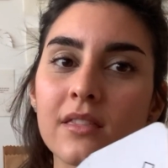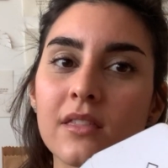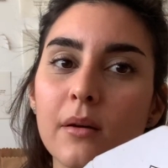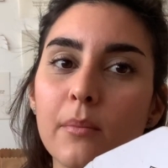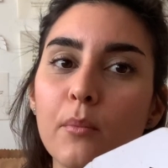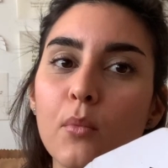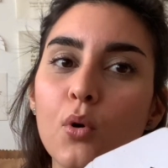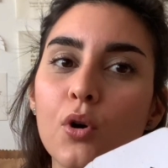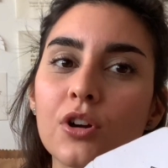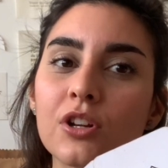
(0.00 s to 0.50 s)
The
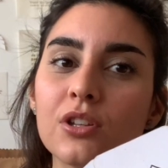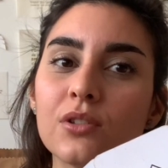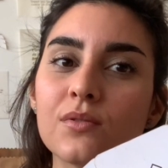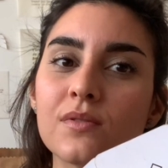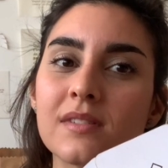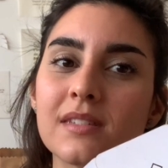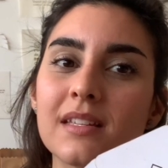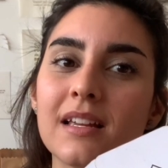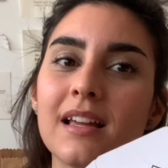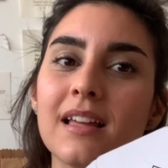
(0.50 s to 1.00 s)
more you
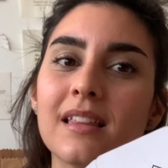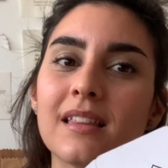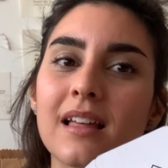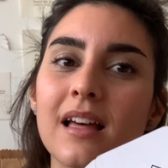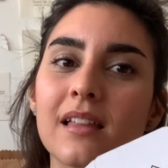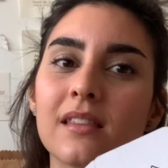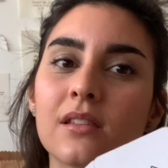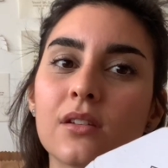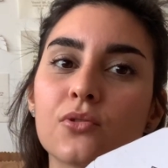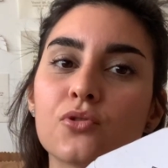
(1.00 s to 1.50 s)
see
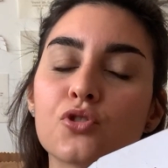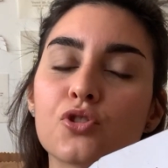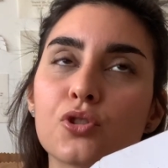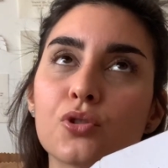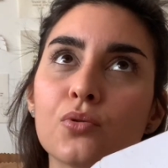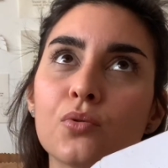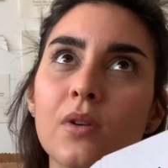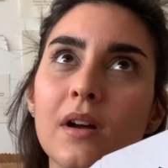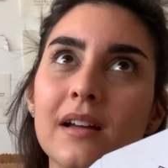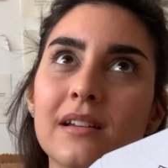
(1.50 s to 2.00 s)
that the
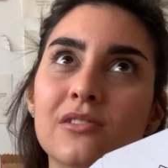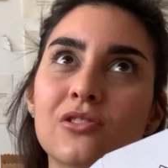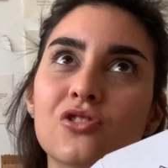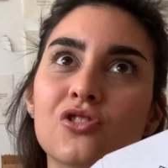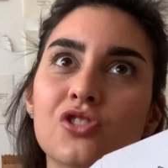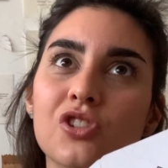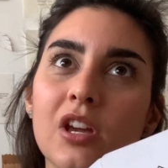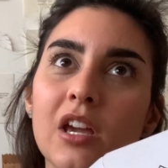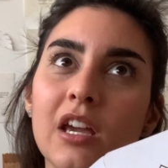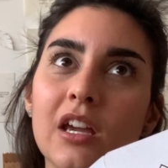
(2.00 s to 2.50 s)
true
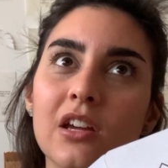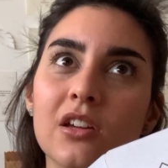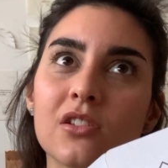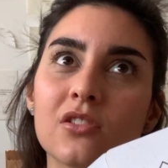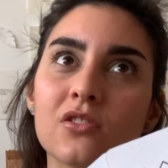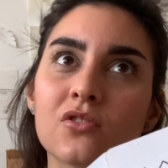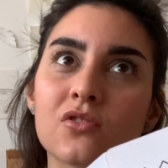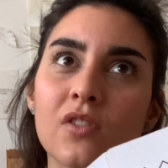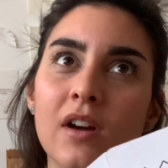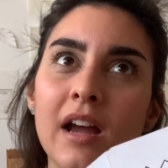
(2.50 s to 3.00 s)

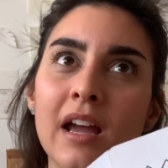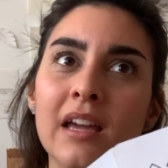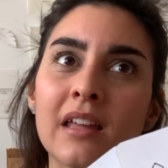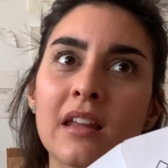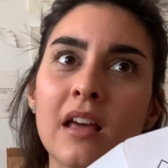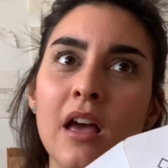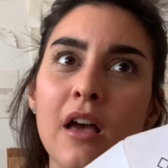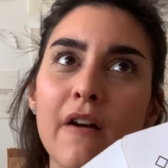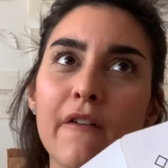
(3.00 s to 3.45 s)
exchange, right?